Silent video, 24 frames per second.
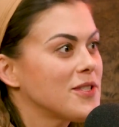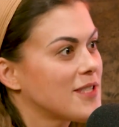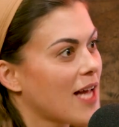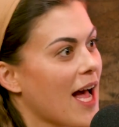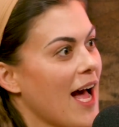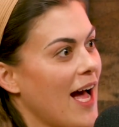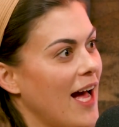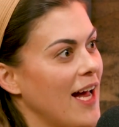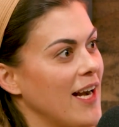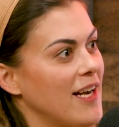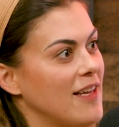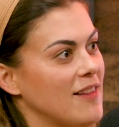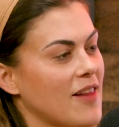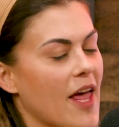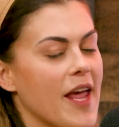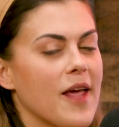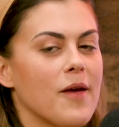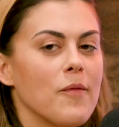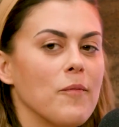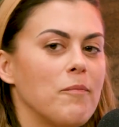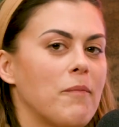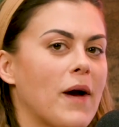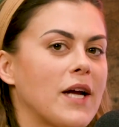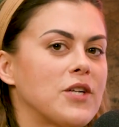sad.
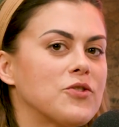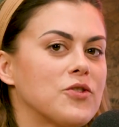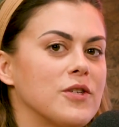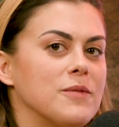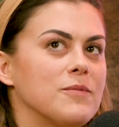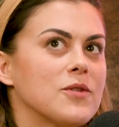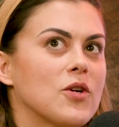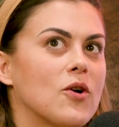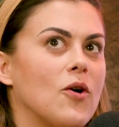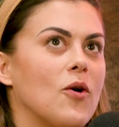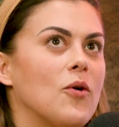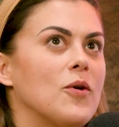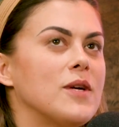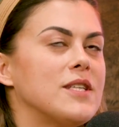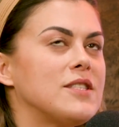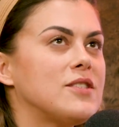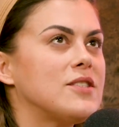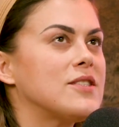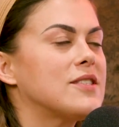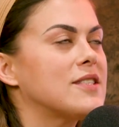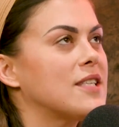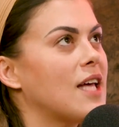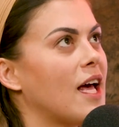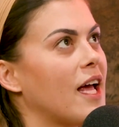Like my dreams are always
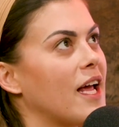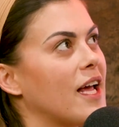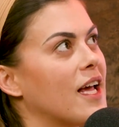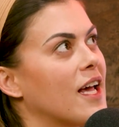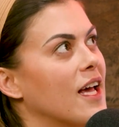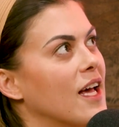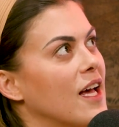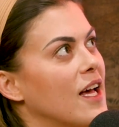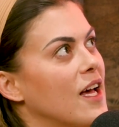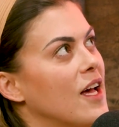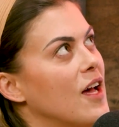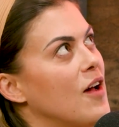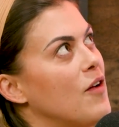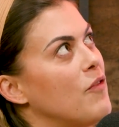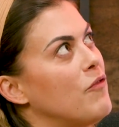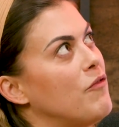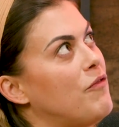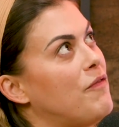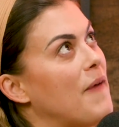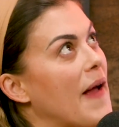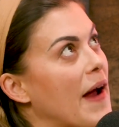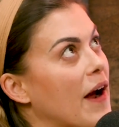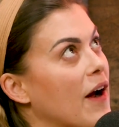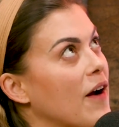just like
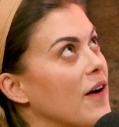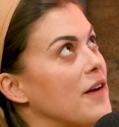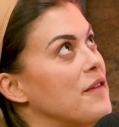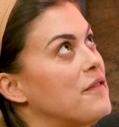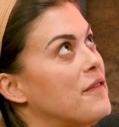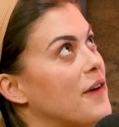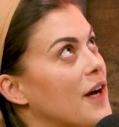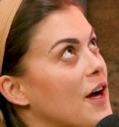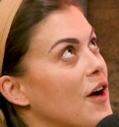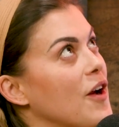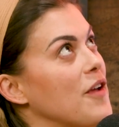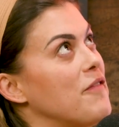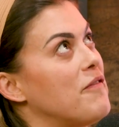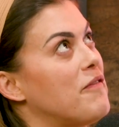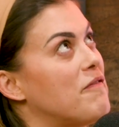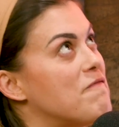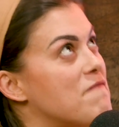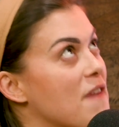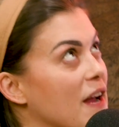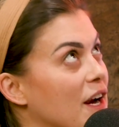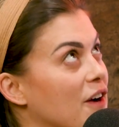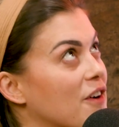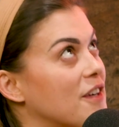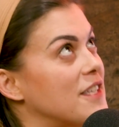very, very,
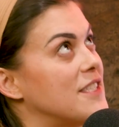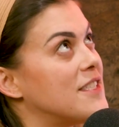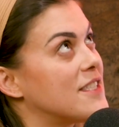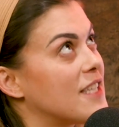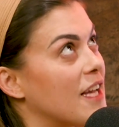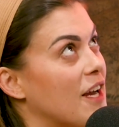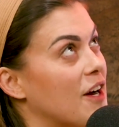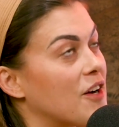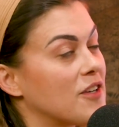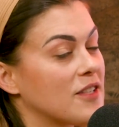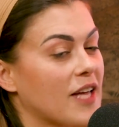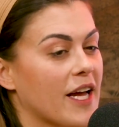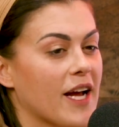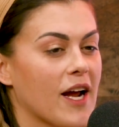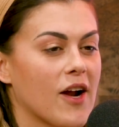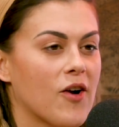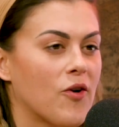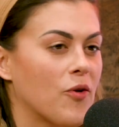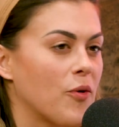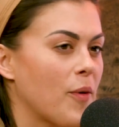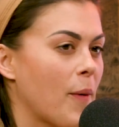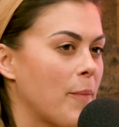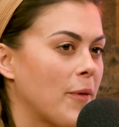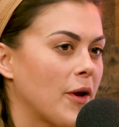very scared. Like I
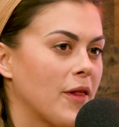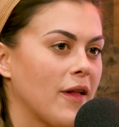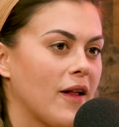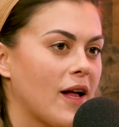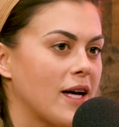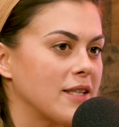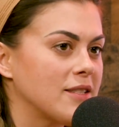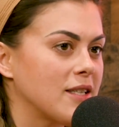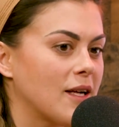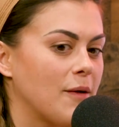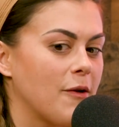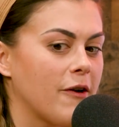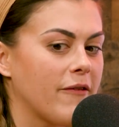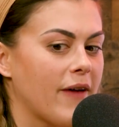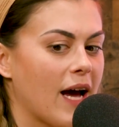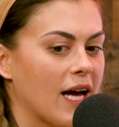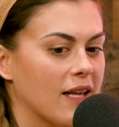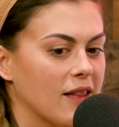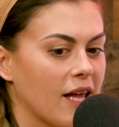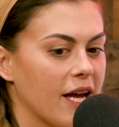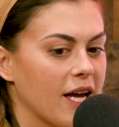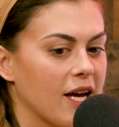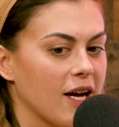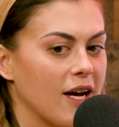don't remember the last time I've
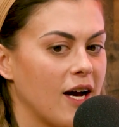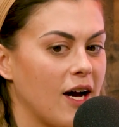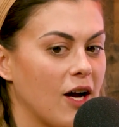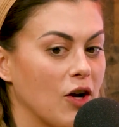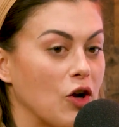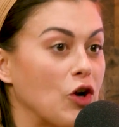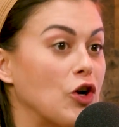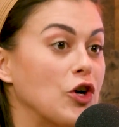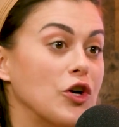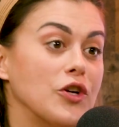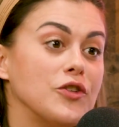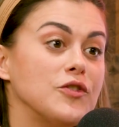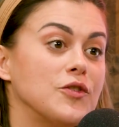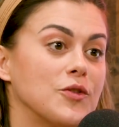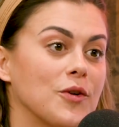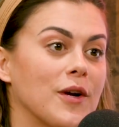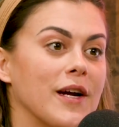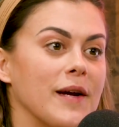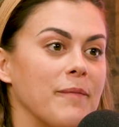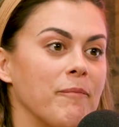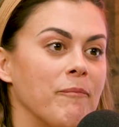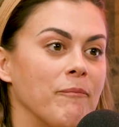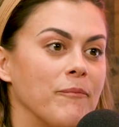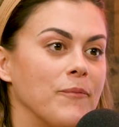had like a good dream.